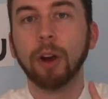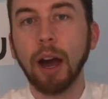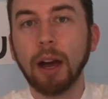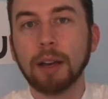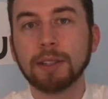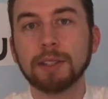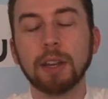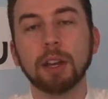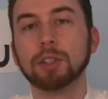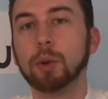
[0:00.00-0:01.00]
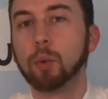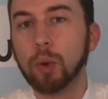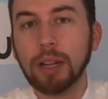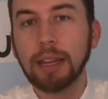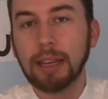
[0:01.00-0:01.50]
us to
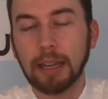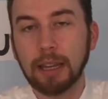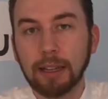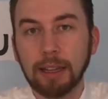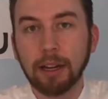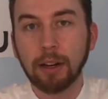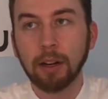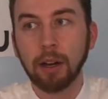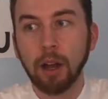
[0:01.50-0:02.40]
really get clear